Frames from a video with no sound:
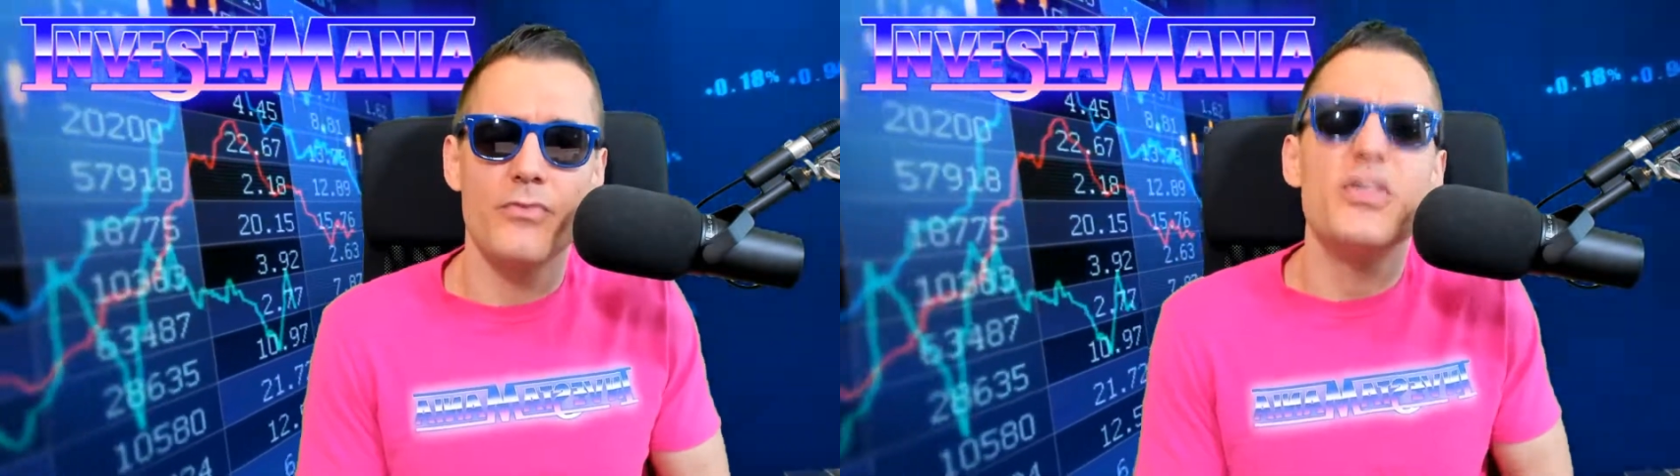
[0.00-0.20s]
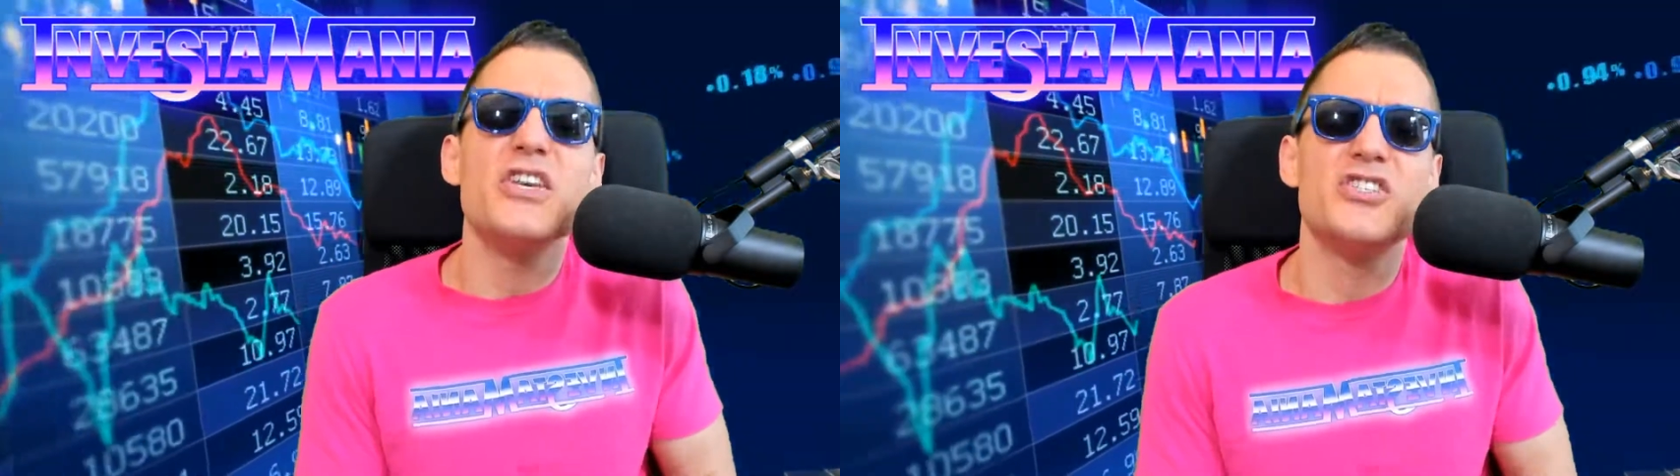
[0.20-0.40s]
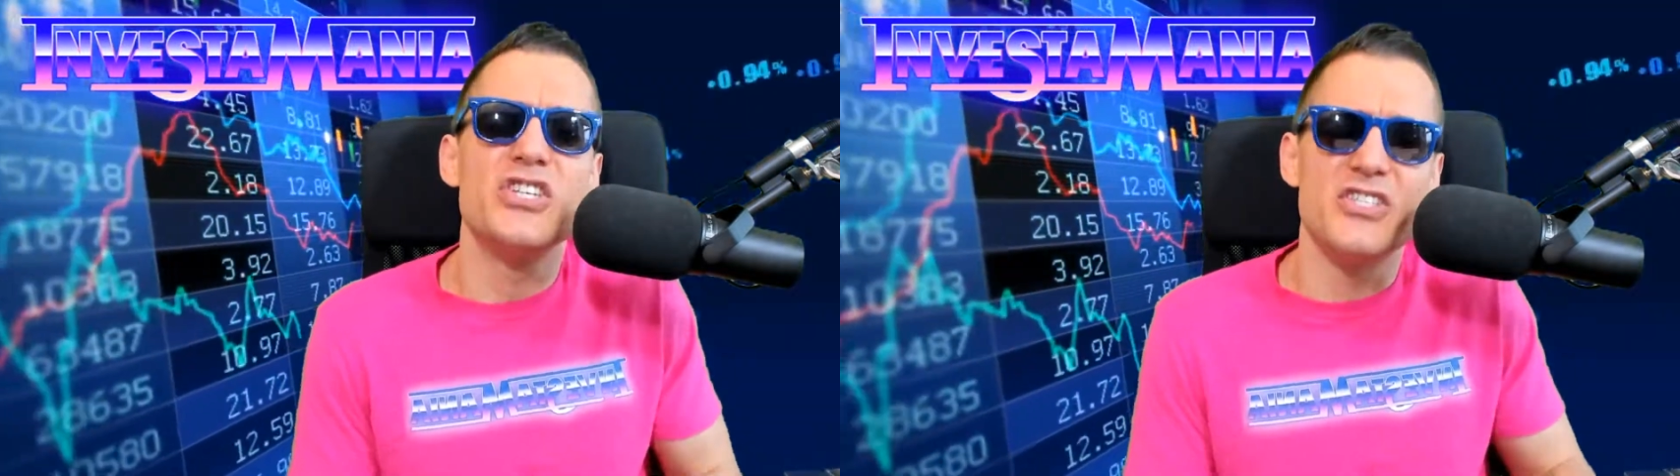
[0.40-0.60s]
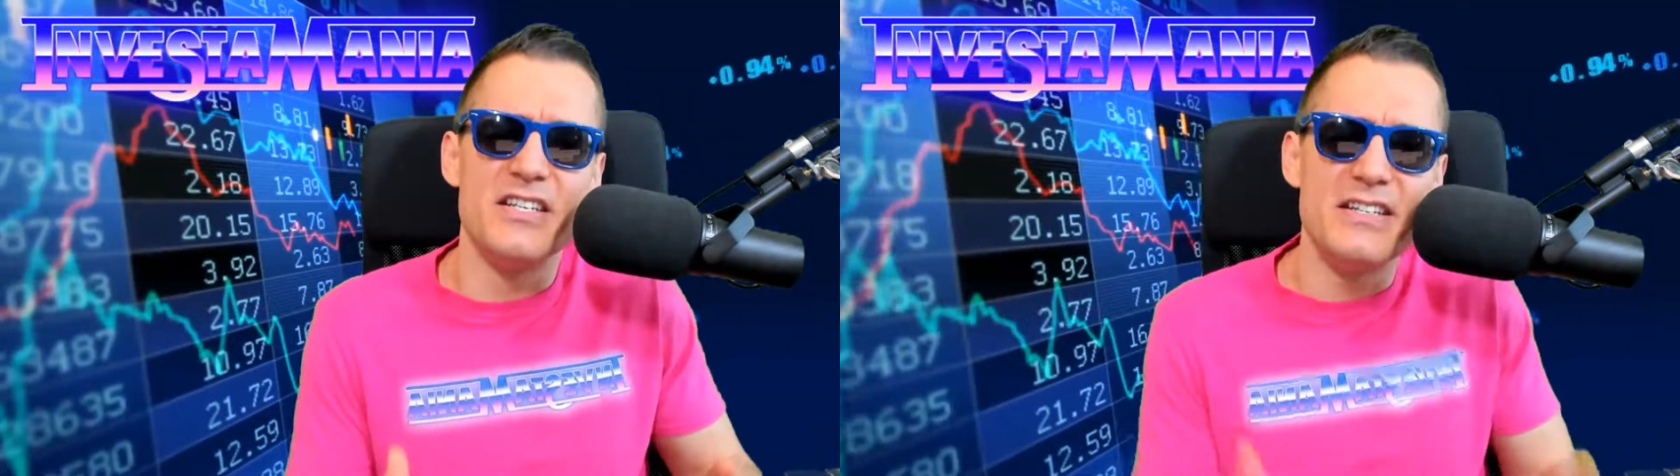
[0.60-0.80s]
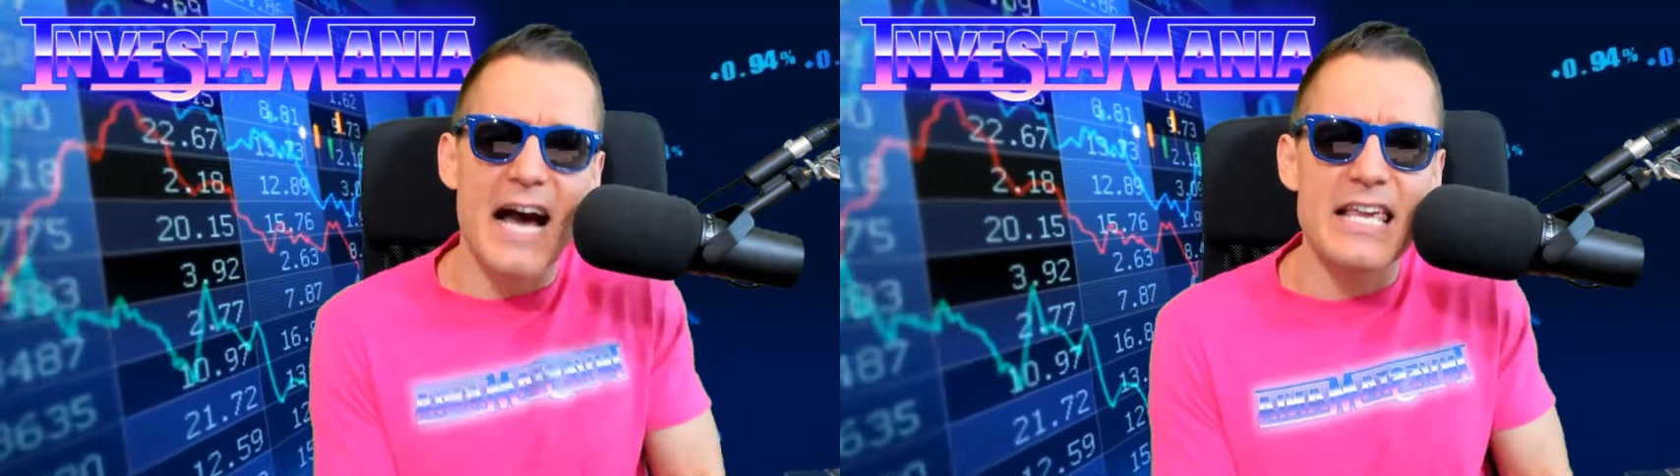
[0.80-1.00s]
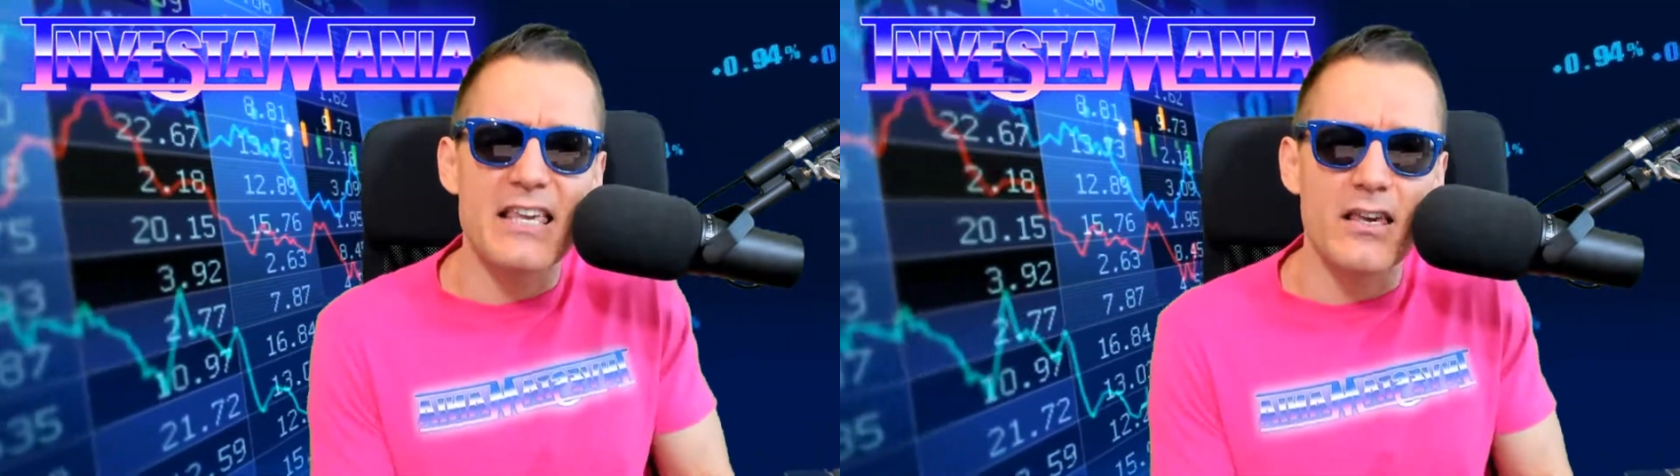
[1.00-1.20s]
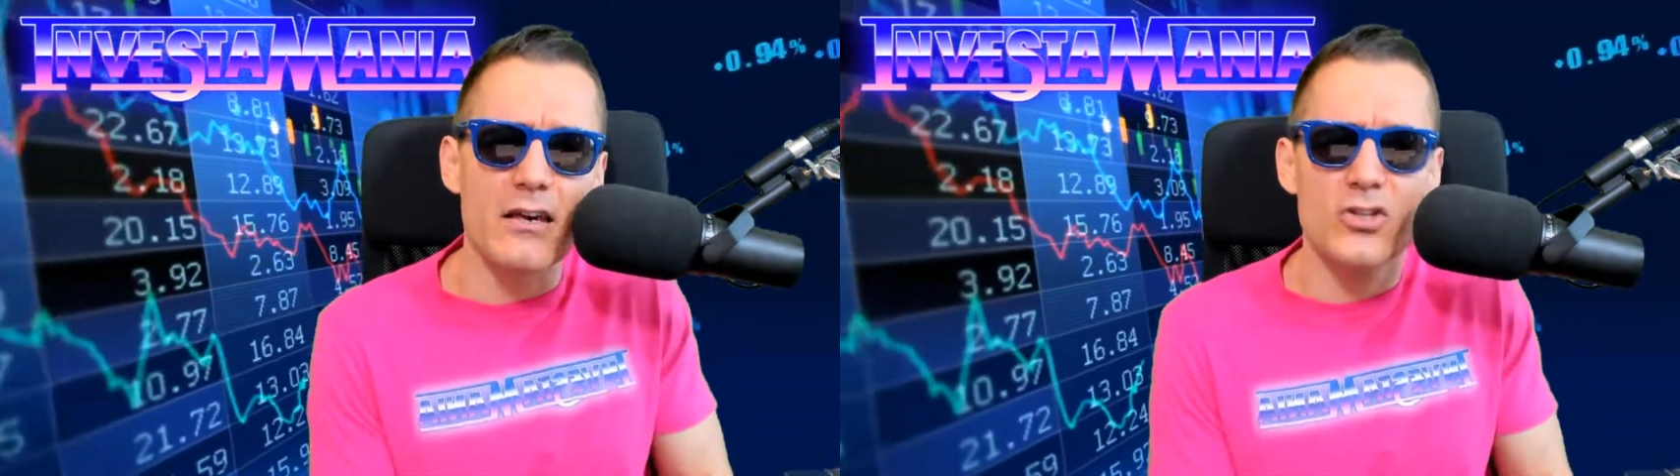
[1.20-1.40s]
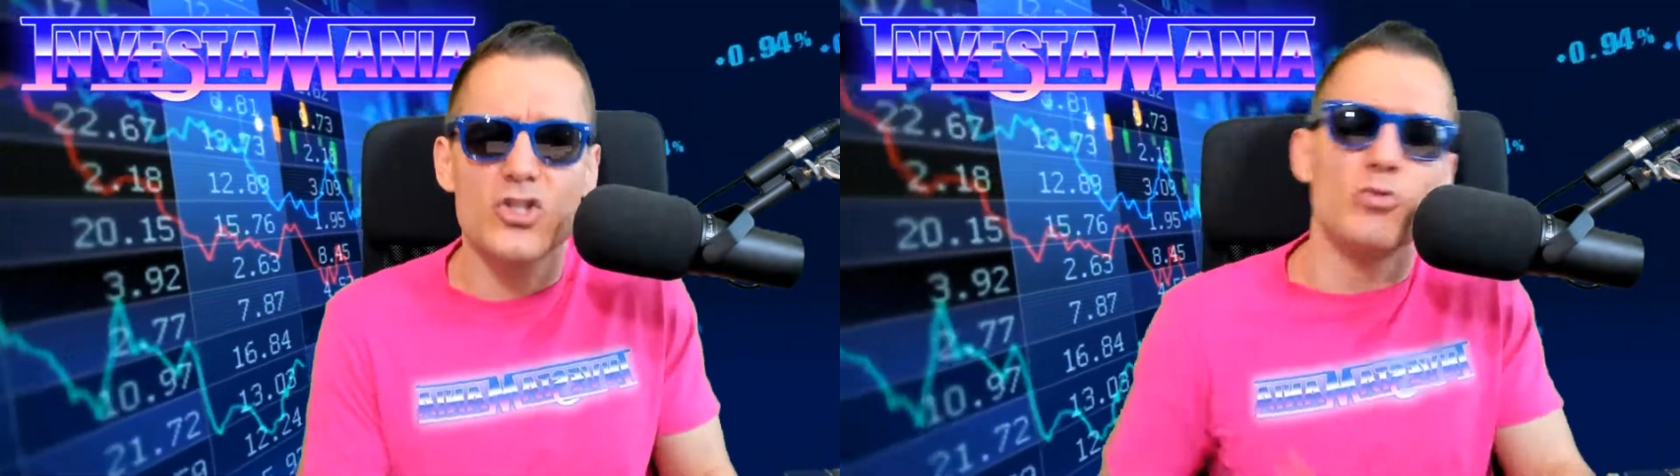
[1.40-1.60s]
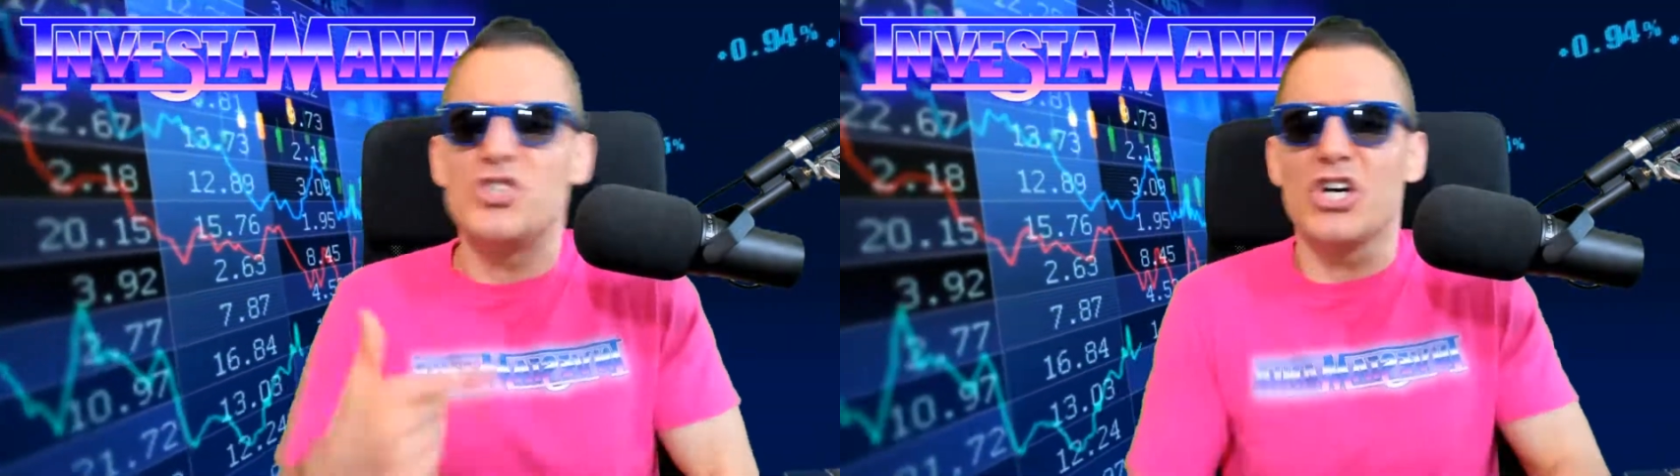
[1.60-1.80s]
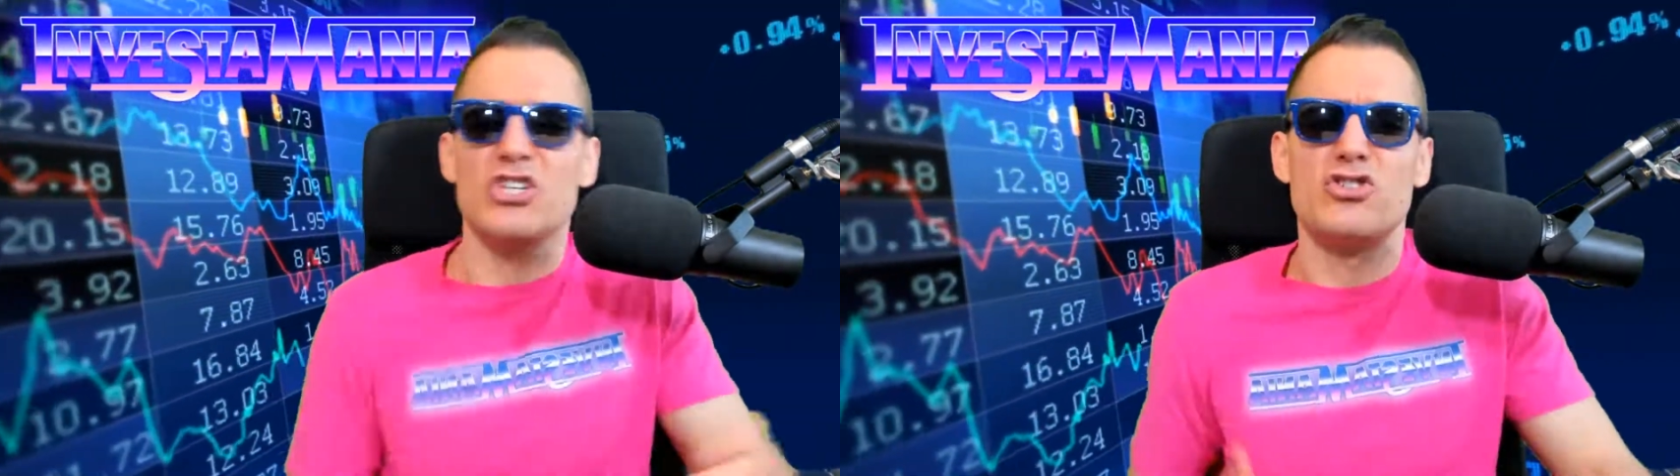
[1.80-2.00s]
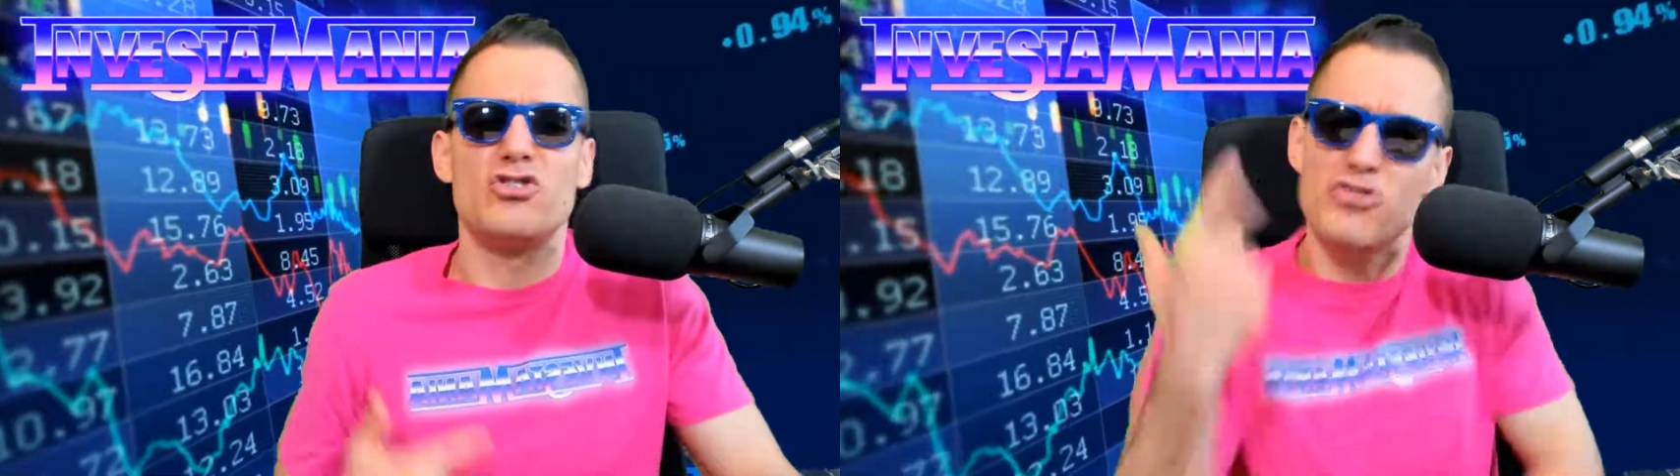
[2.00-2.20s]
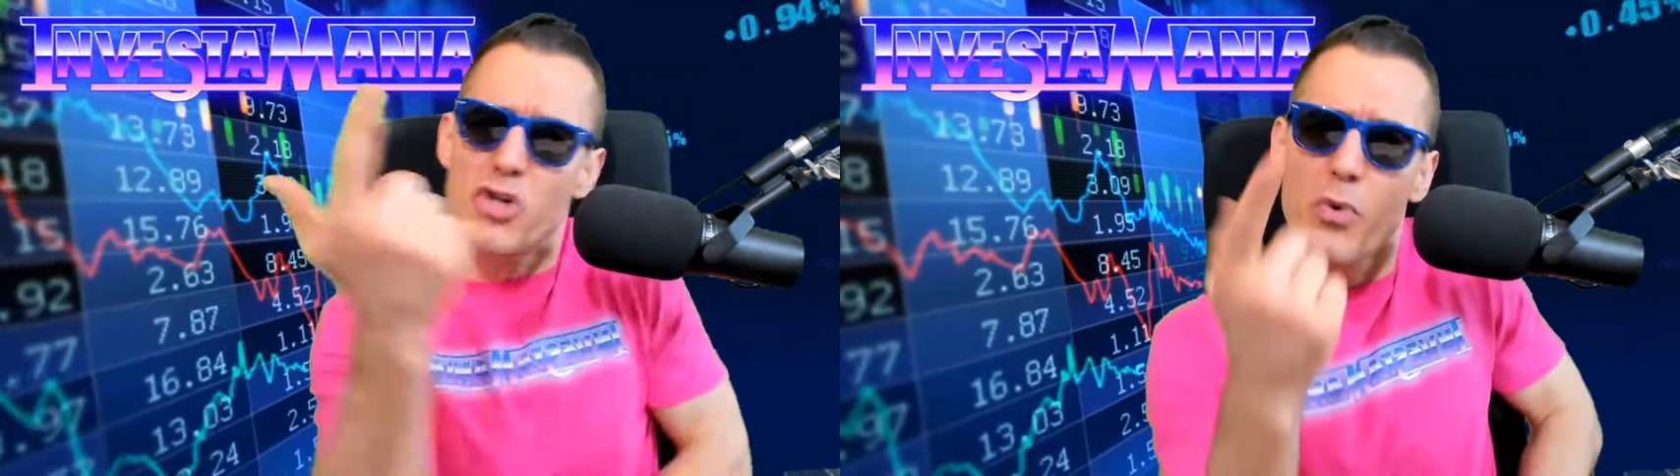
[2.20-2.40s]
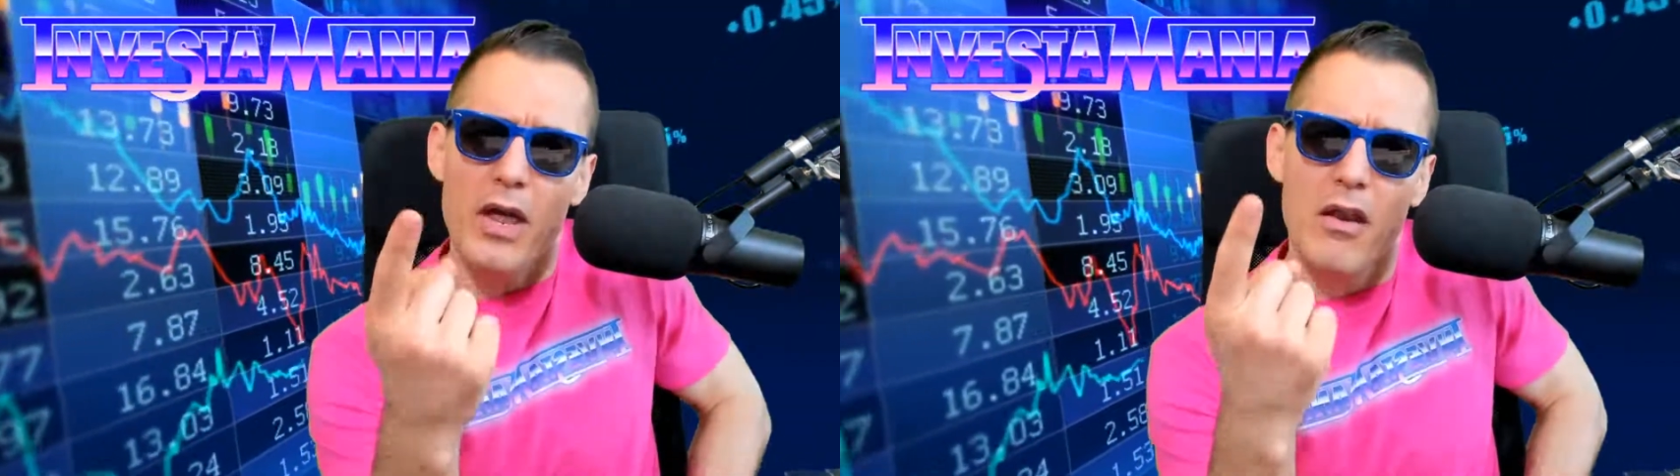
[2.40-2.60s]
This is Nike, so just do it.